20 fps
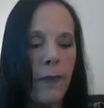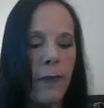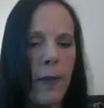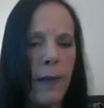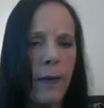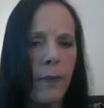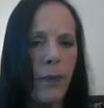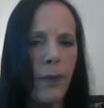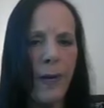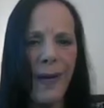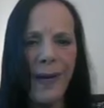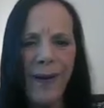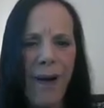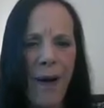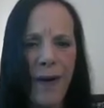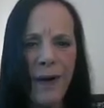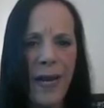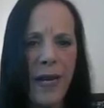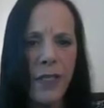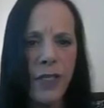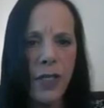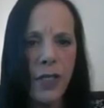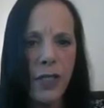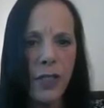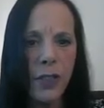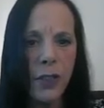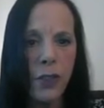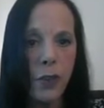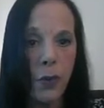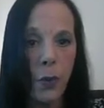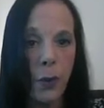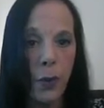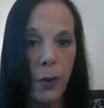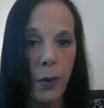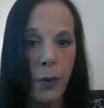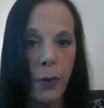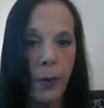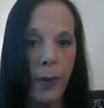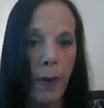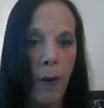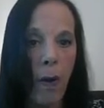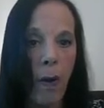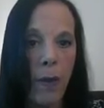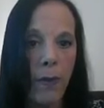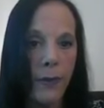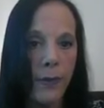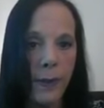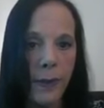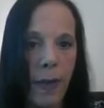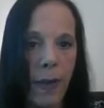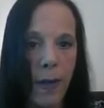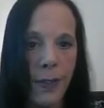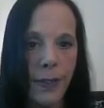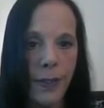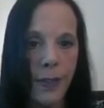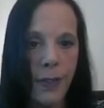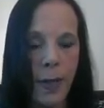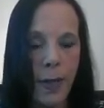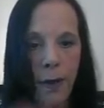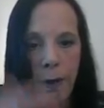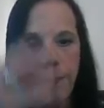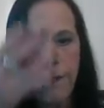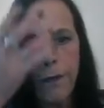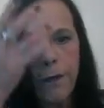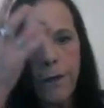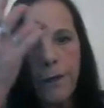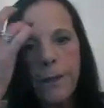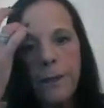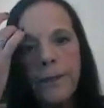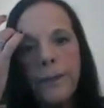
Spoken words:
that reincarnation isn't true and all this kind of stuff,